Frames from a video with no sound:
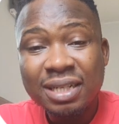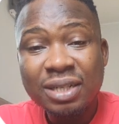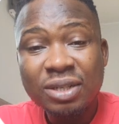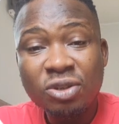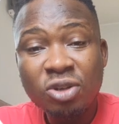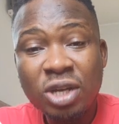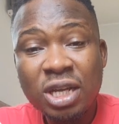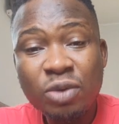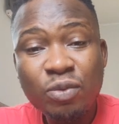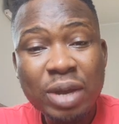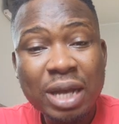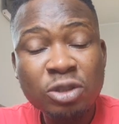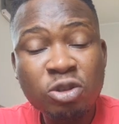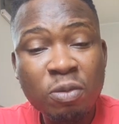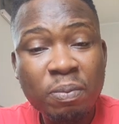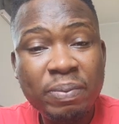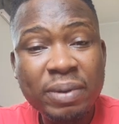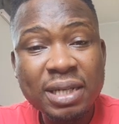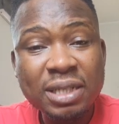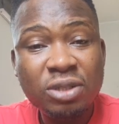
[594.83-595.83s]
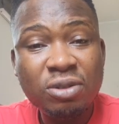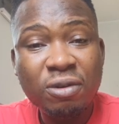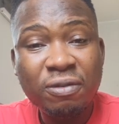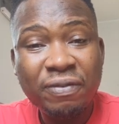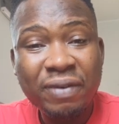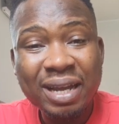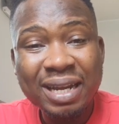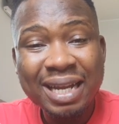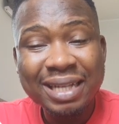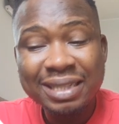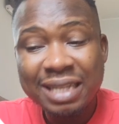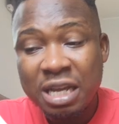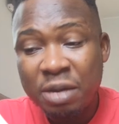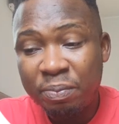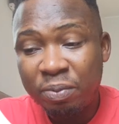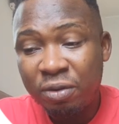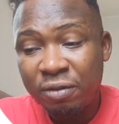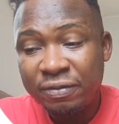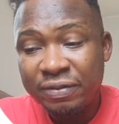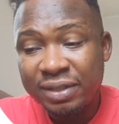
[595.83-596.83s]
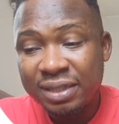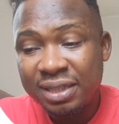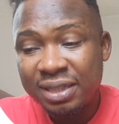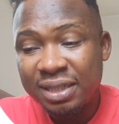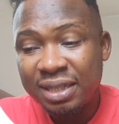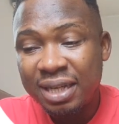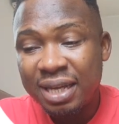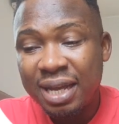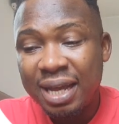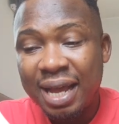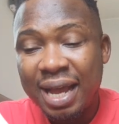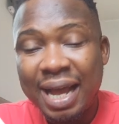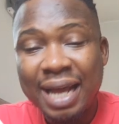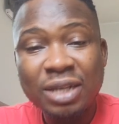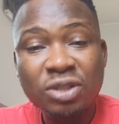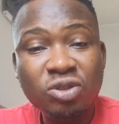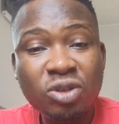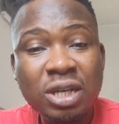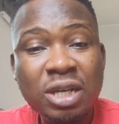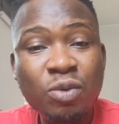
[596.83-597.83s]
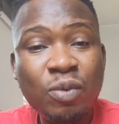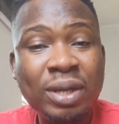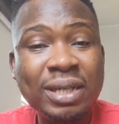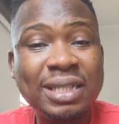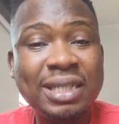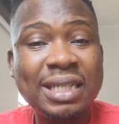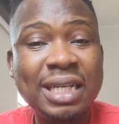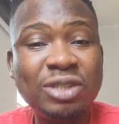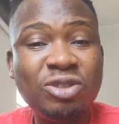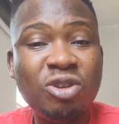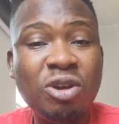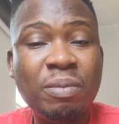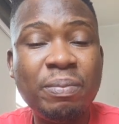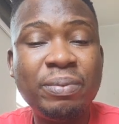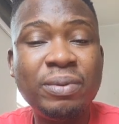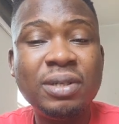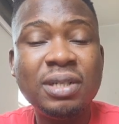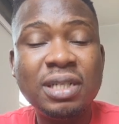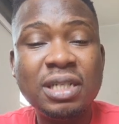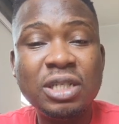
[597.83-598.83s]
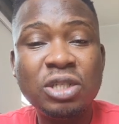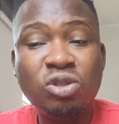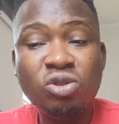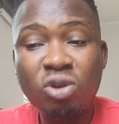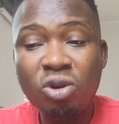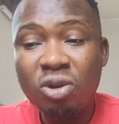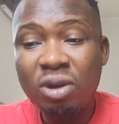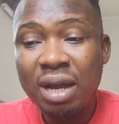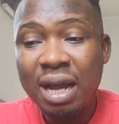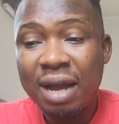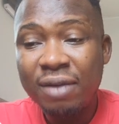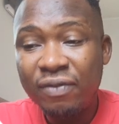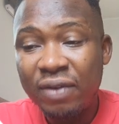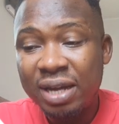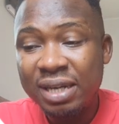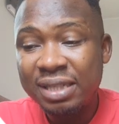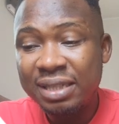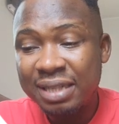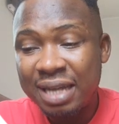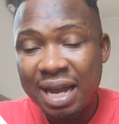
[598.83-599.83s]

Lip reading: Knowing where to place your final take profit and knowing when the setup is no longer valid,